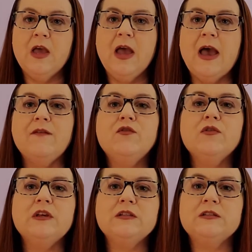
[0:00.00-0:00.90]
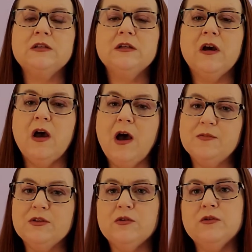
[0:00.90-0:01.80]
After these
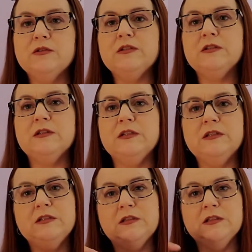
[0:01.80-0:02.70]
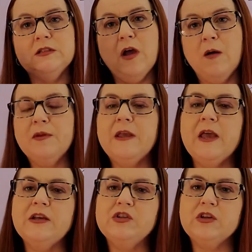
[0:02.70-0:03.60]
obstacles, this
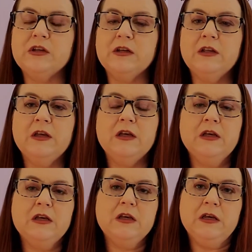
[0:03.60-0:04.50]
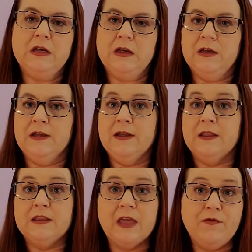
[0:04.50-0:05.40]
complication,
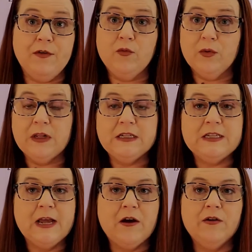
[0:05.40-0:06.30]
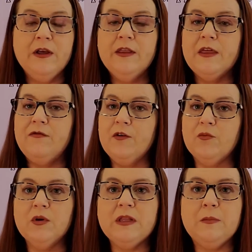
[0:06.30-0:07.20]
they feel really down. They feel
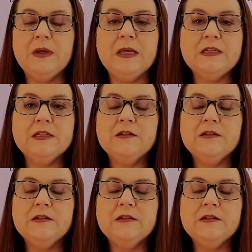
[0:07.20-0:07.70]
really beat.